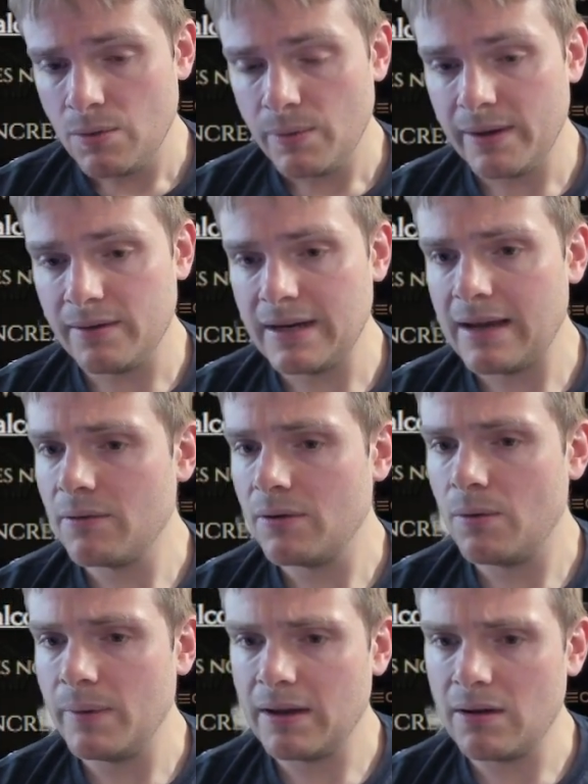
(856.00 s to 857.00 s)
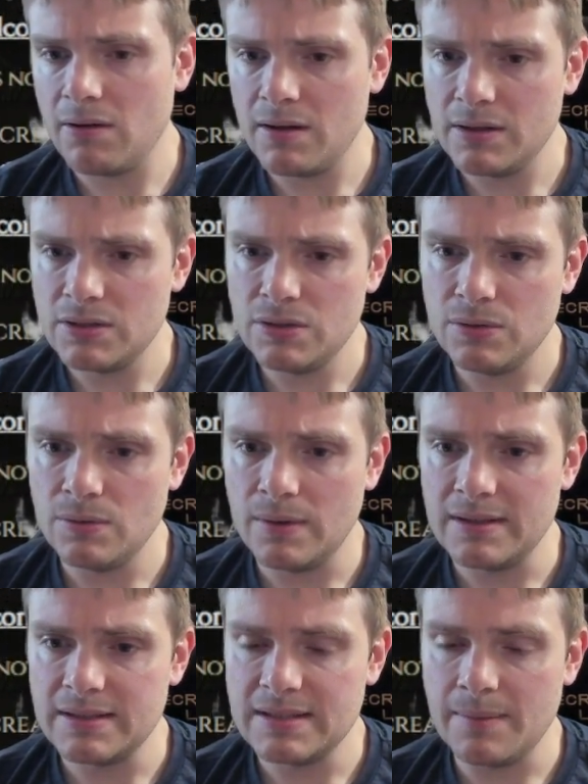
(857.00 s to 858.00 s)
We are now going on to
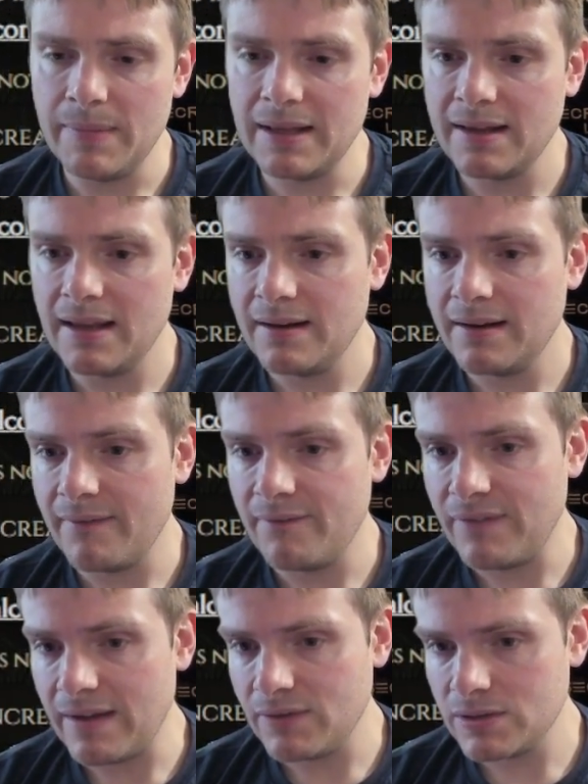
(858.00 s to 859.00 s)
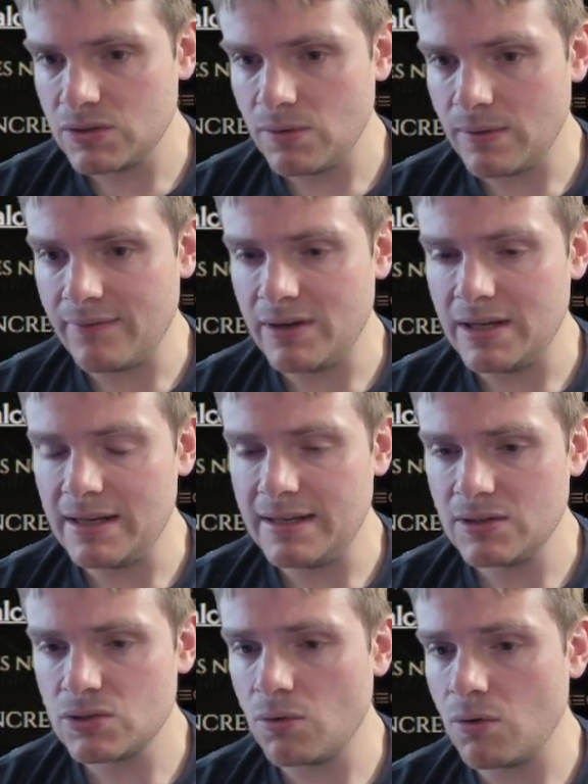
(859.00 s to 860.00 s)
Similian Feathers. You have an
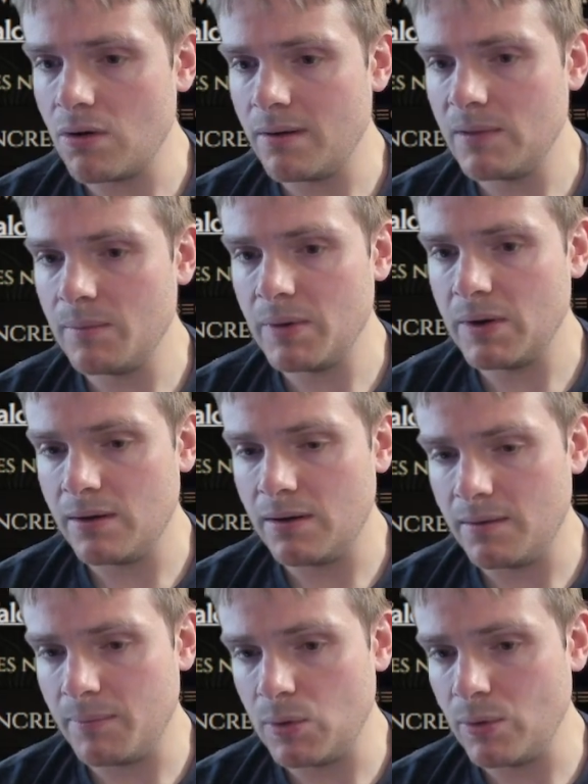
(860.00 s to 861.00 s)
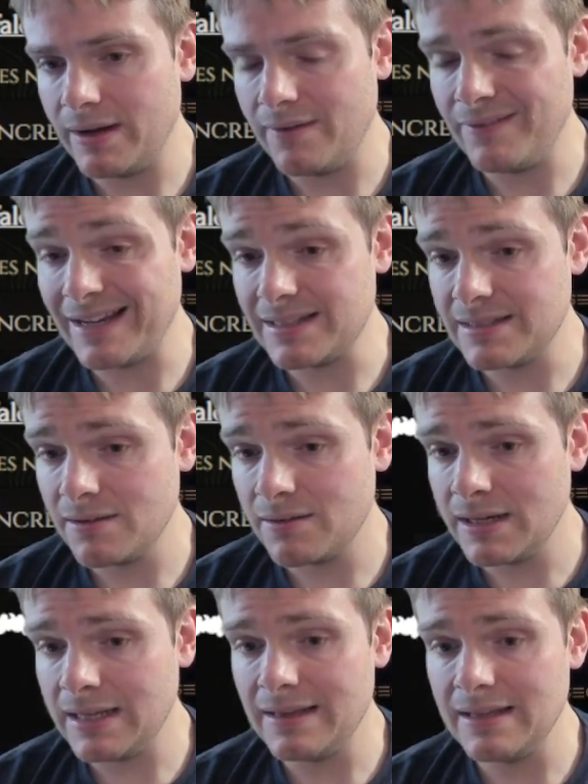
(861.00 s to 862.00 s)
additional armor per point of
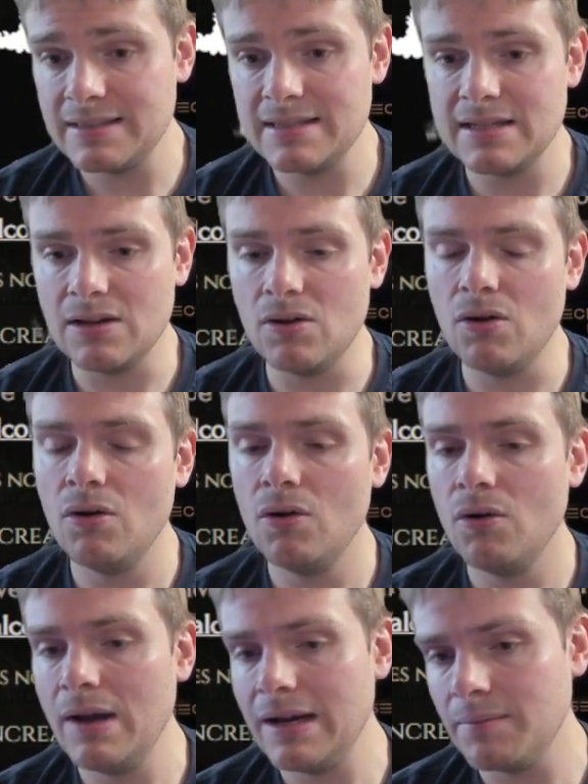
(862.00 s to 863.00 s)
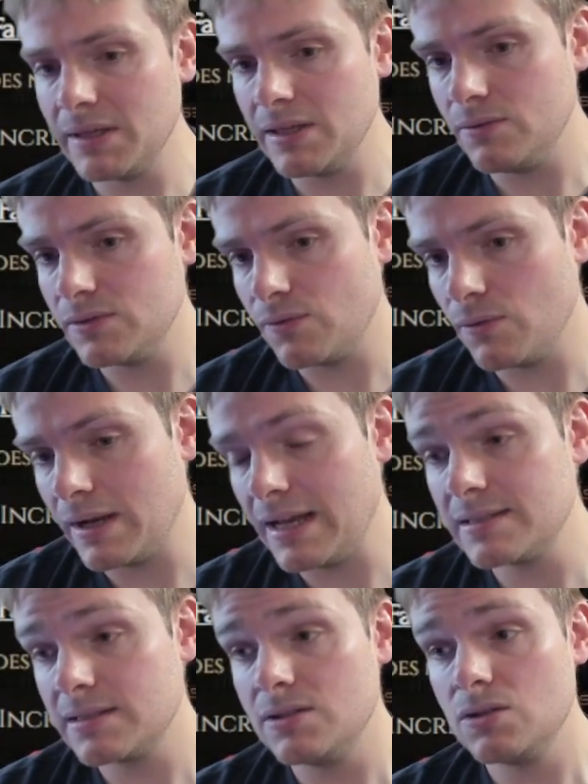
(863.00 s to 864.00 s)
dexterity. This is incredibly useful,
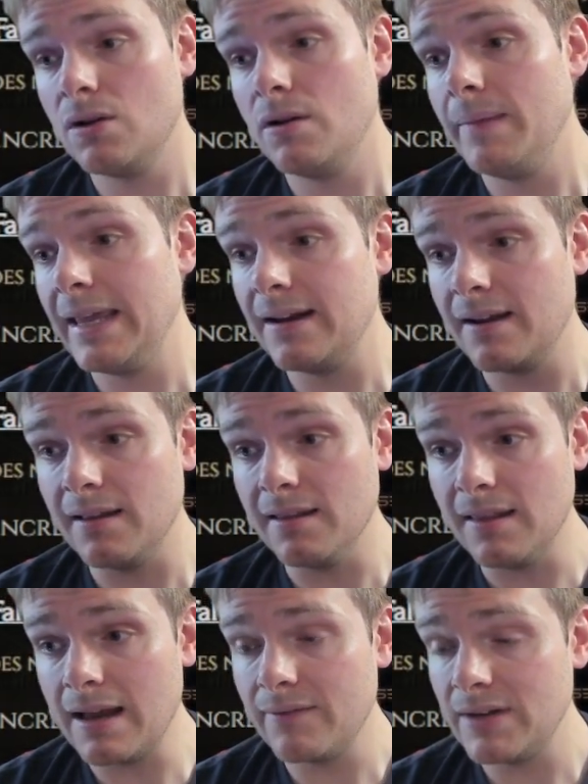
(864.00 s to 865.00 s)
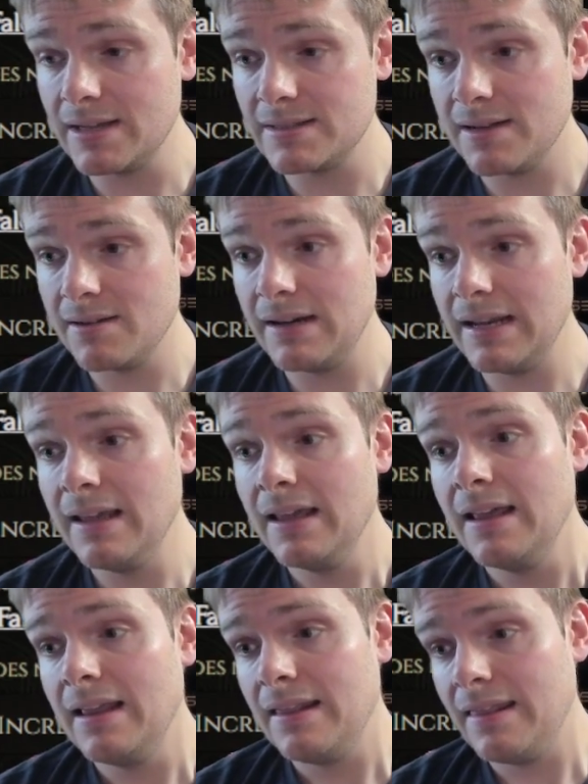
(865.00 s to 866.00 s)
guys, because you're going to be getting a lot of dexterity.
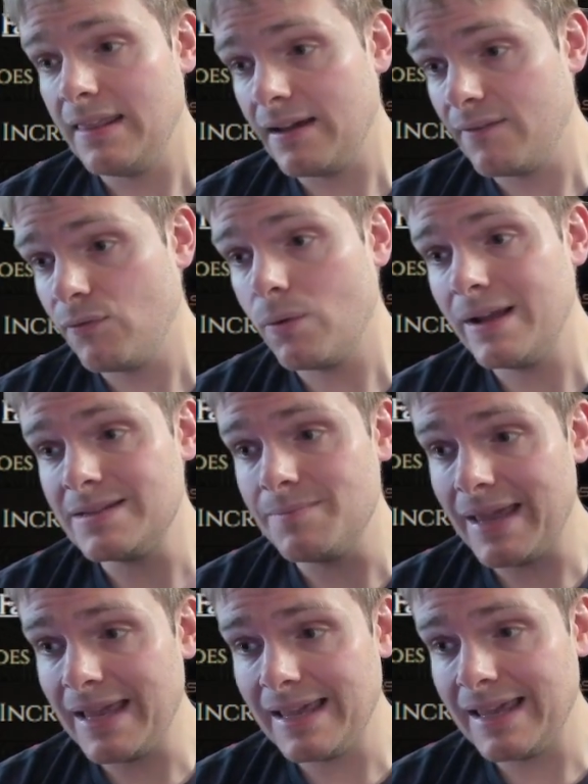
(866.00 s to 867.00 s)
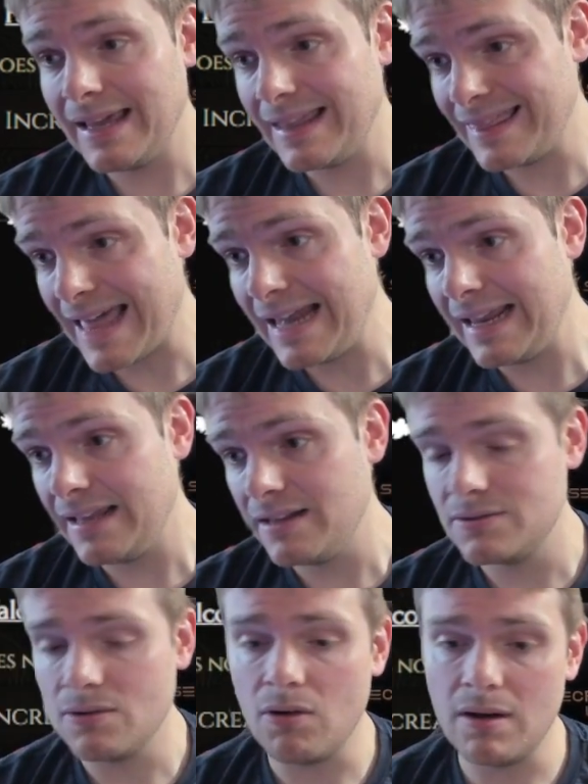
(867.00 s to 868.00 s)
Therefore, it's making that
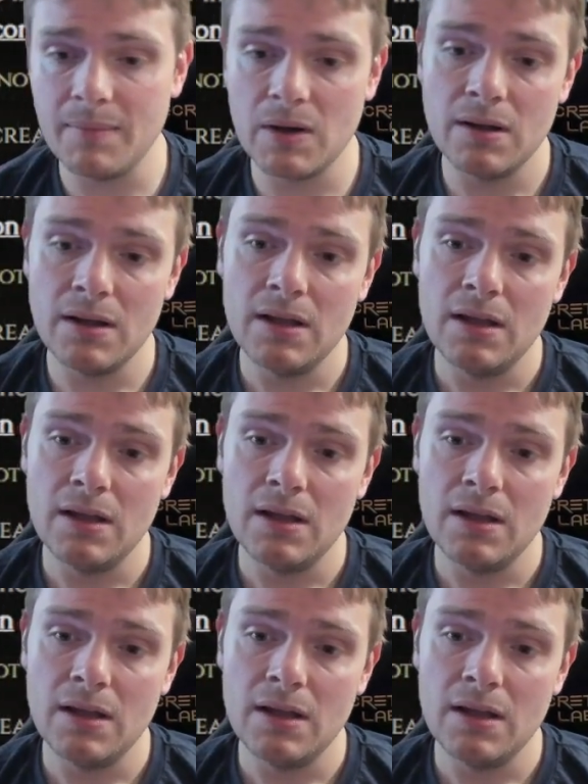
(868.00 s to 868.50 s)
into armor.